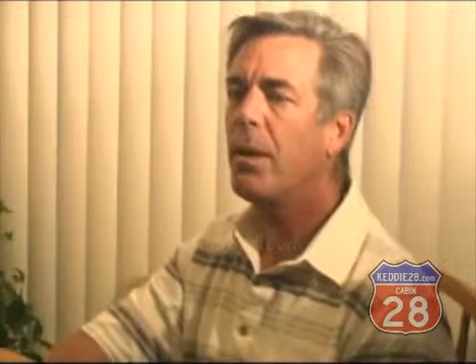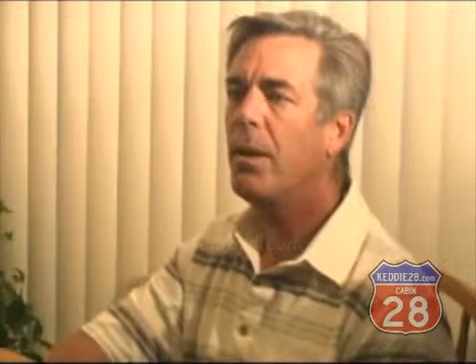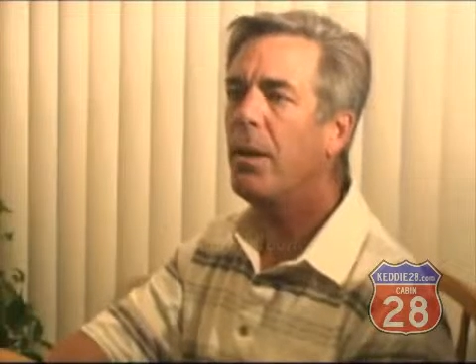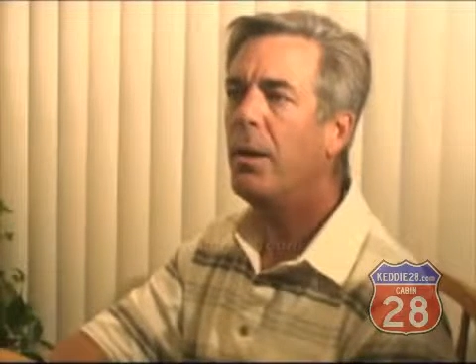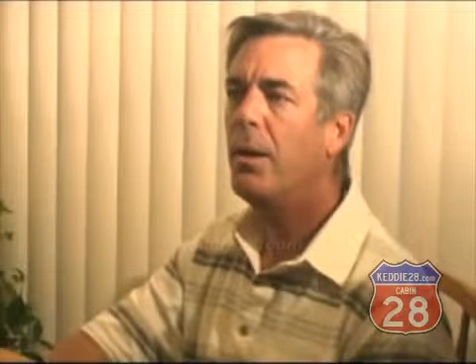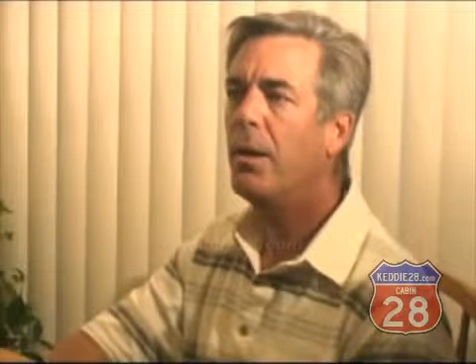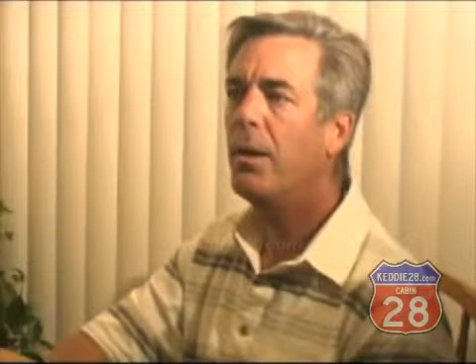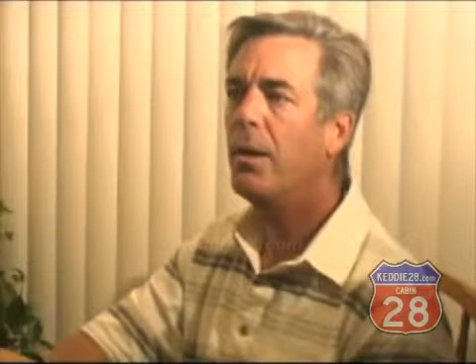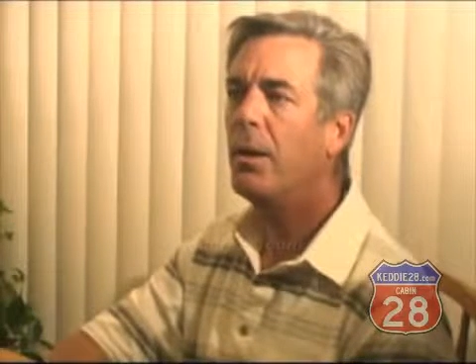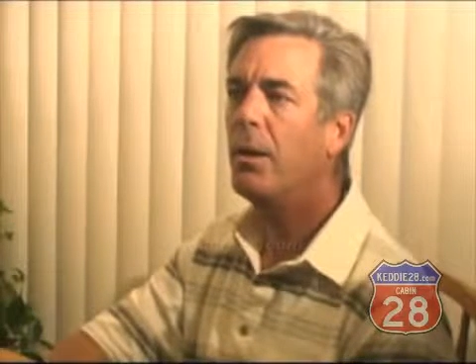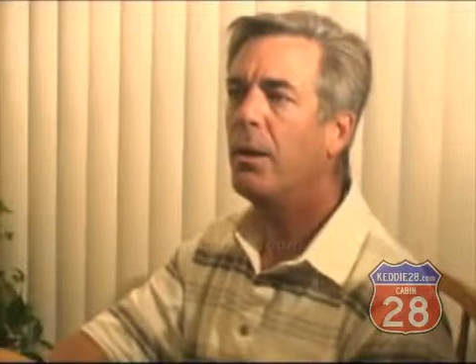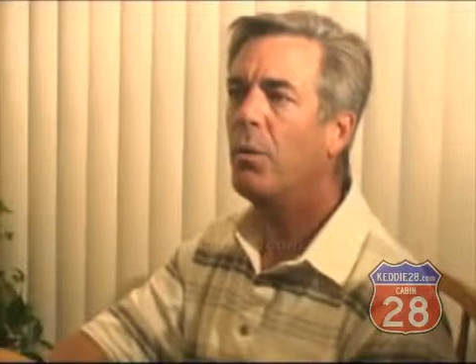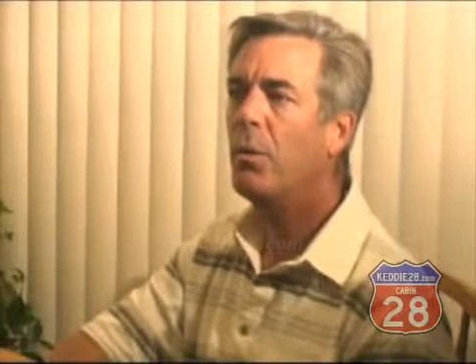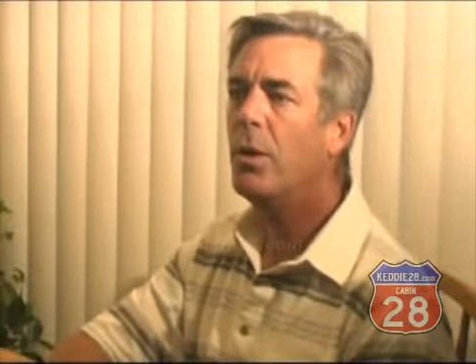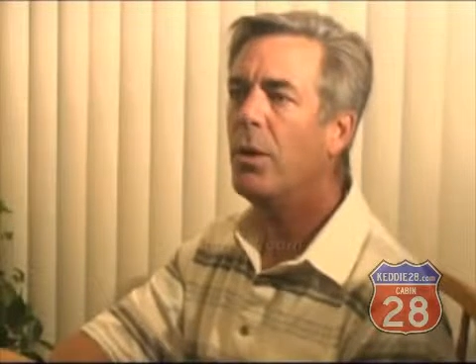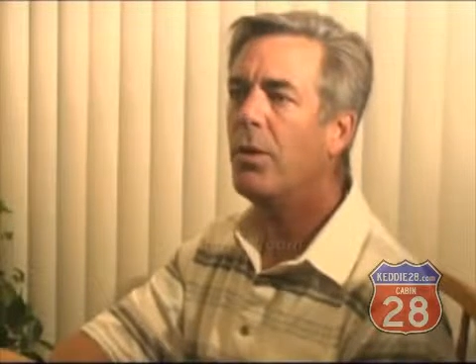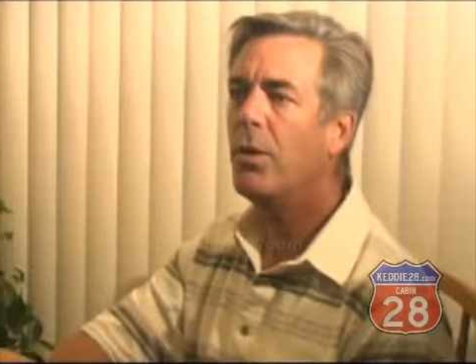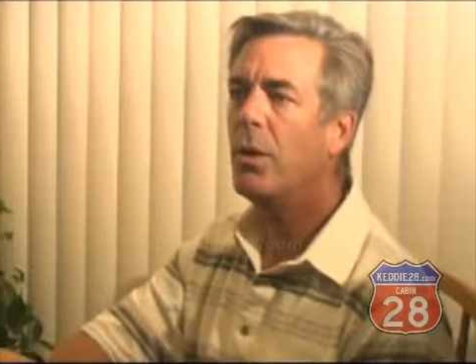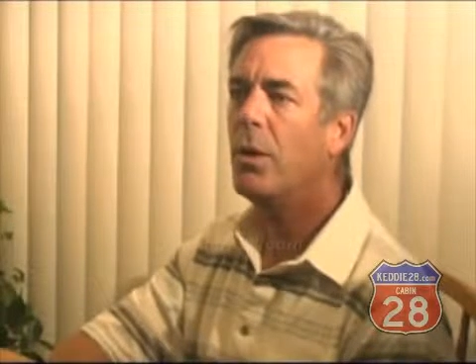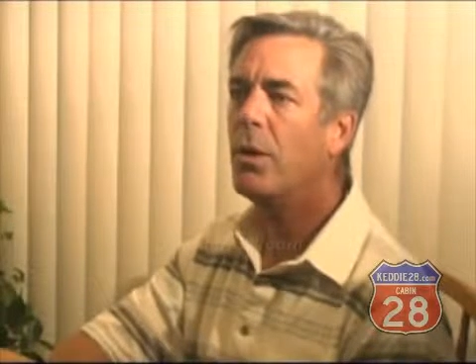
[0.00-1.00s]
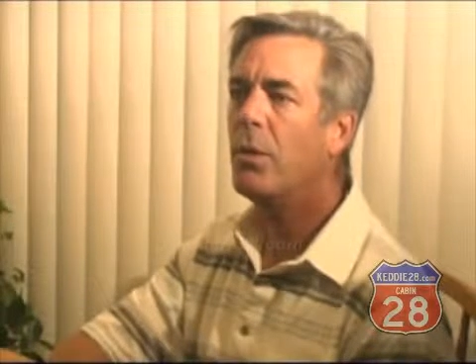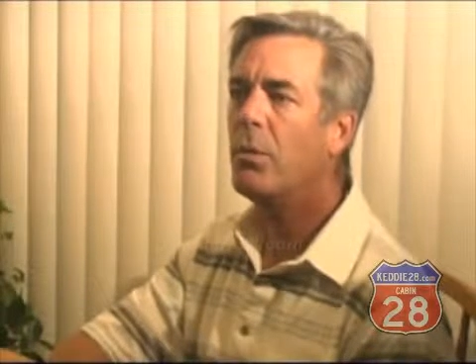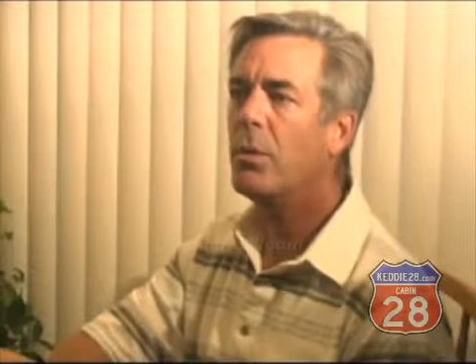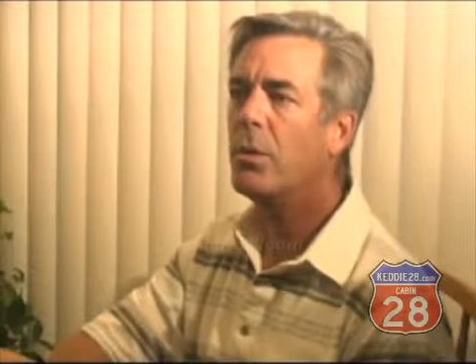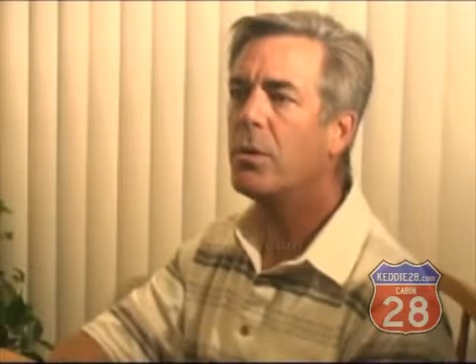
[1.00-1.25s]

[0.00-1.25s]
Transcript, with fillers: And uh, we thought it